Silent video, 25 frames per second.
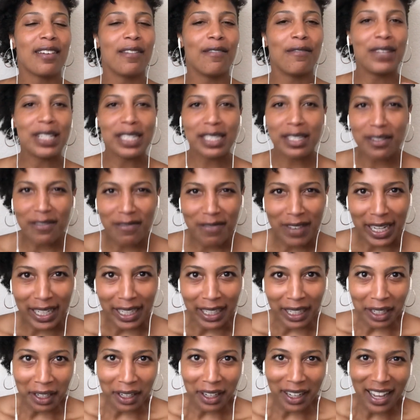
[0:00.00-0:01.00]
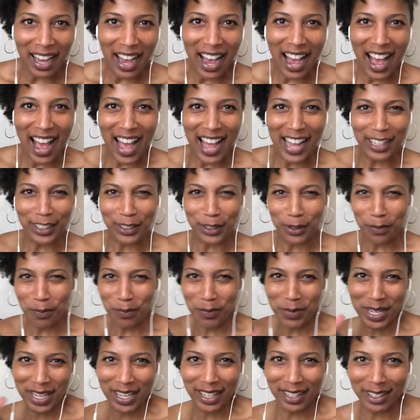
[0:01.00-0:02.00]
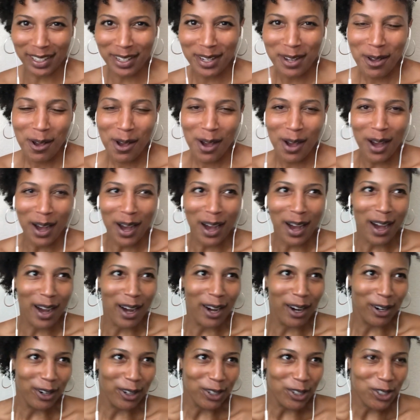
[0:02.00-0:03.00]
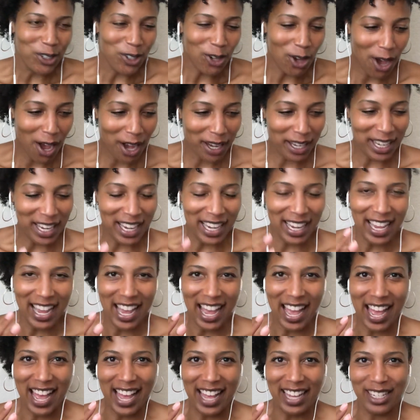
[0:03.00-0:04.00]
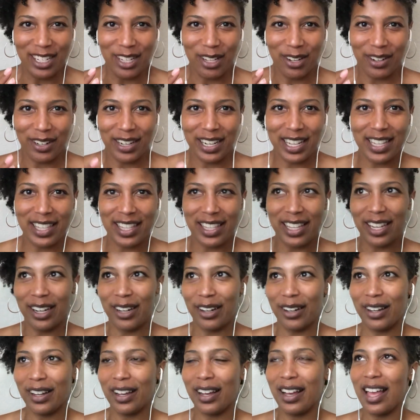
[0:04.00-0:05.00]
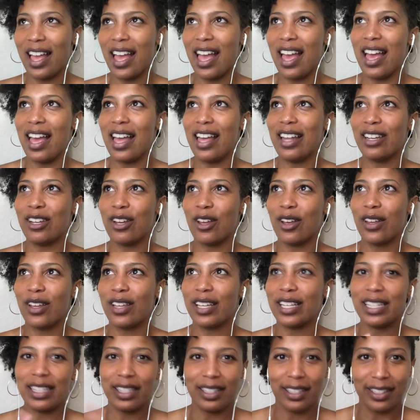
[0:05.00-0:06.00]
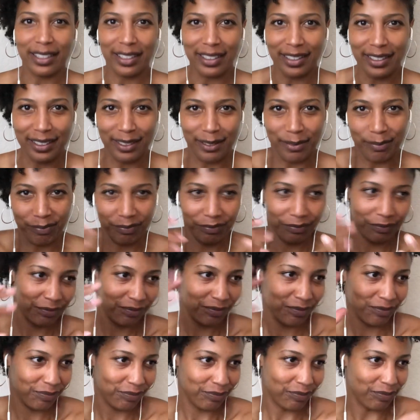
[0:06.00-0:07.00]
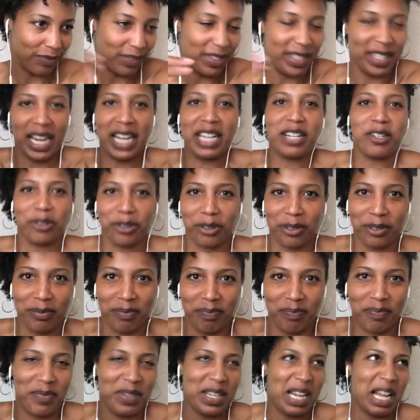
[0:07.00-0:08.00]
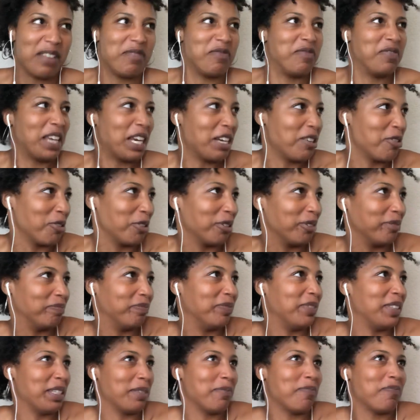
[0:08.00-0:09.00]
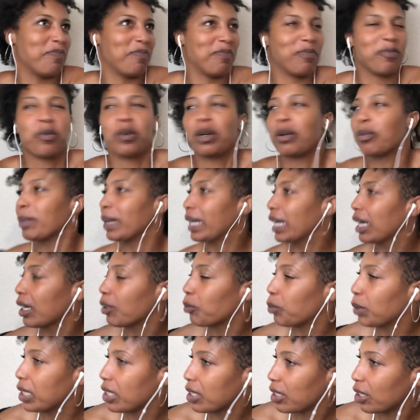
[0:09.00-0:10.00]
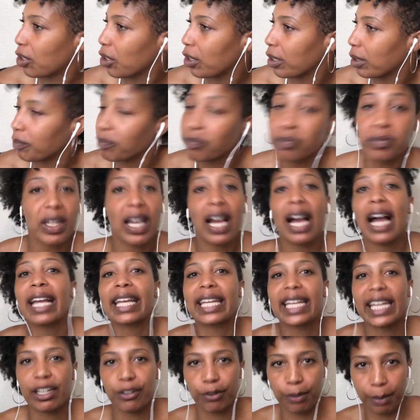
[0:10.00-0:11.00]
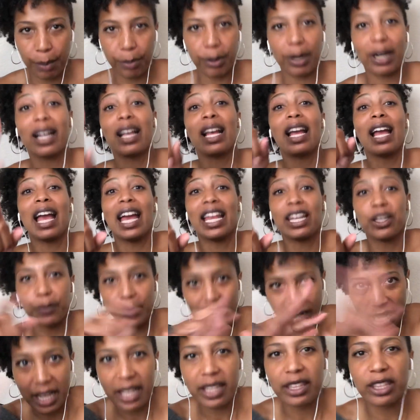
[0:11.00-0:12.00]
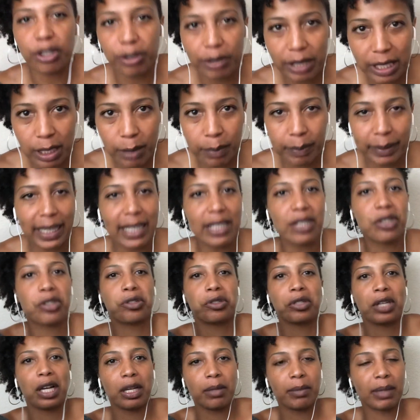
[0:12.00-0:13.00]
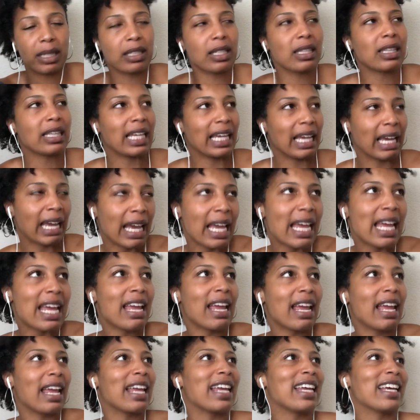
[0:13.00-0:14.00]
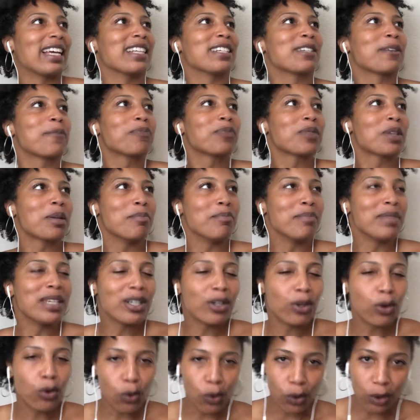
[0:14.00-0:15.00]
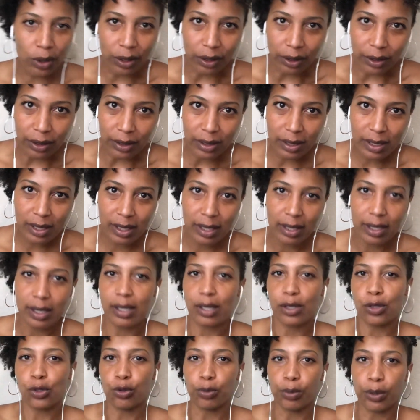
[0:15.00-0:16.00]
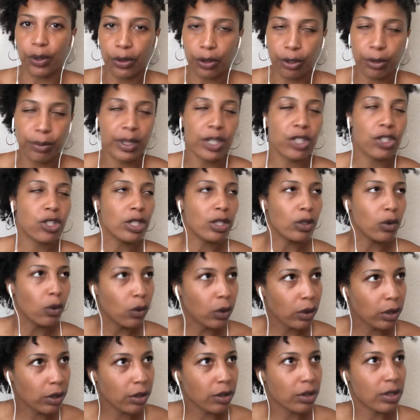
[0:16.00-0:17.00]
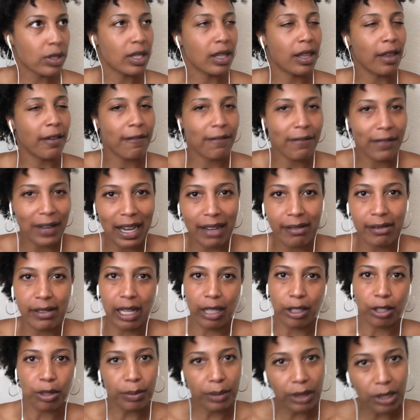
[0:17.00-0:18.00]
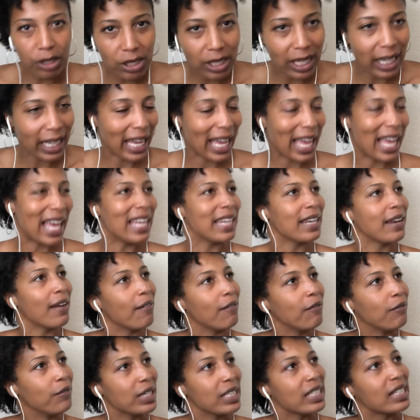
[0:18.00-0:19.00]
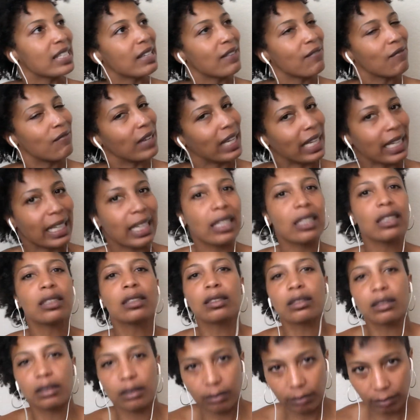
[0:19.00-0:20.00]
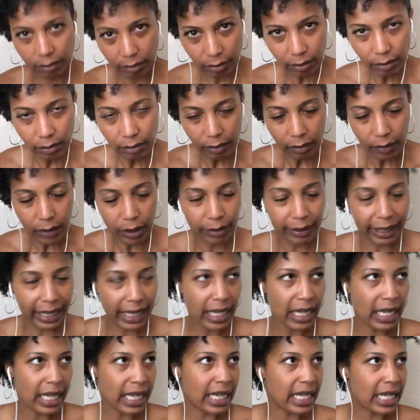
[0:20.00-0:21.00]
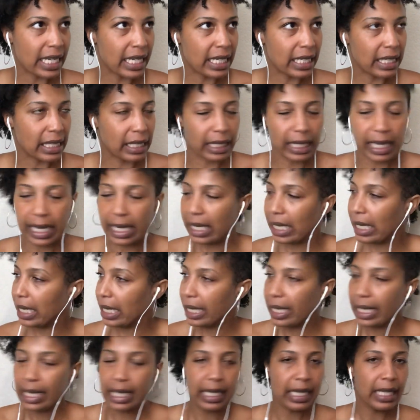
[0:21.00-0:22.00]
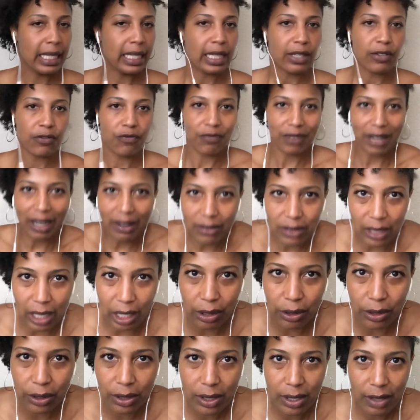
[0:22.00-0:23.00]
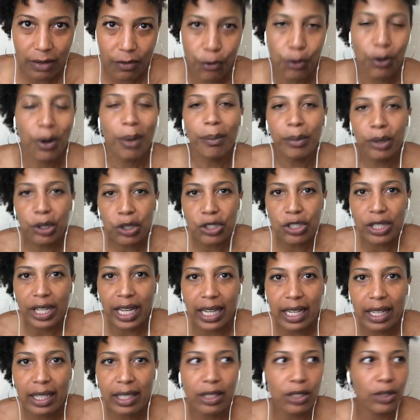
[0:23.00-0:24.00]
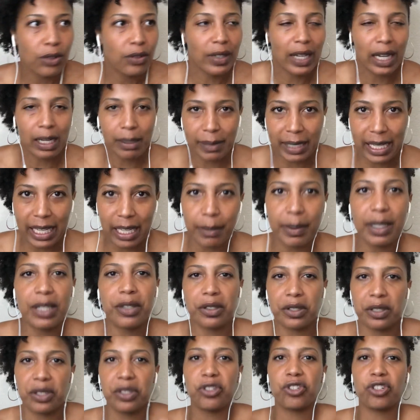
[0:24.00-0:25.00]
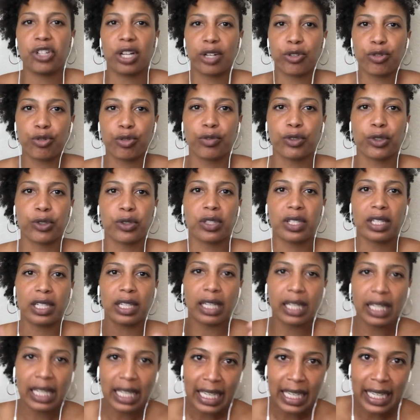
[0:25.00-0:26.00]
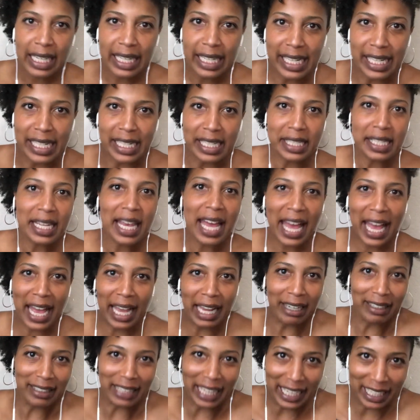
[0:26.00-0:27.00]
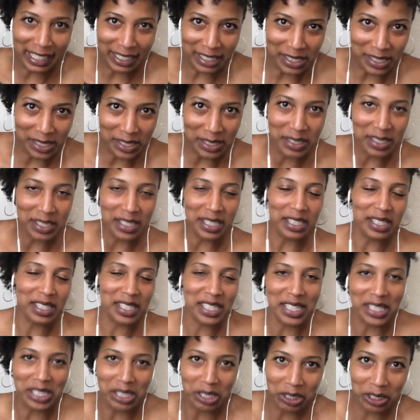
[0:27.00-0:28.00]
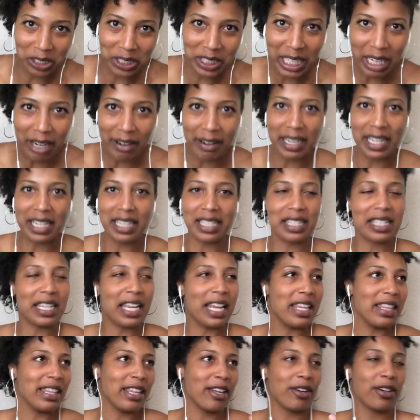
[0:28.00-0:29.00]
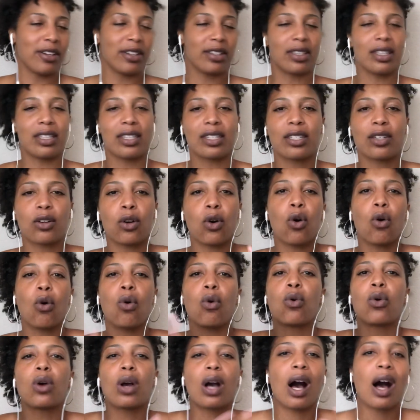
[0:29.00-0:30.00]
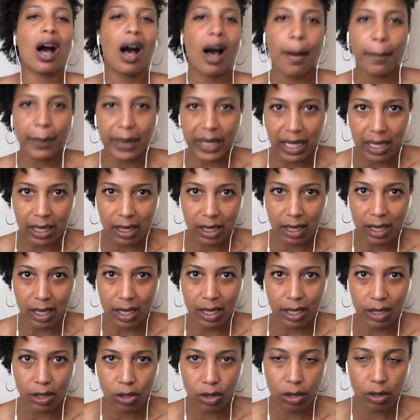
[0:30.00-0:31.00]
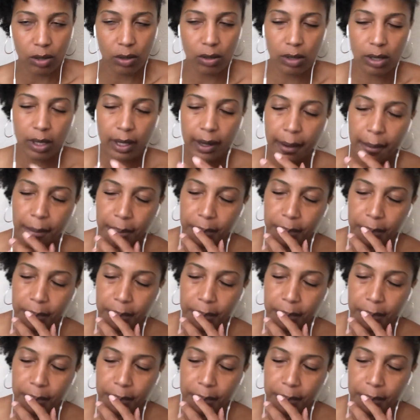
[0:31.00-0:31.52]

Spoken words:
Vincent Vega and Mia are talking, and they're in there, and in the diner, not diner, oh my God, what is it called? I can't remember. Anyway, they're in the place, they're talking about the thing, and Mia orders, this is Uma Thurman, she orders the $5 milkshake. And Vincent Vega, right, he is like, $5 for a milkshake. You got to be kidding me. And this is John Travolta in his hay. Like it's hilarious, and this whole comedy scene ensues.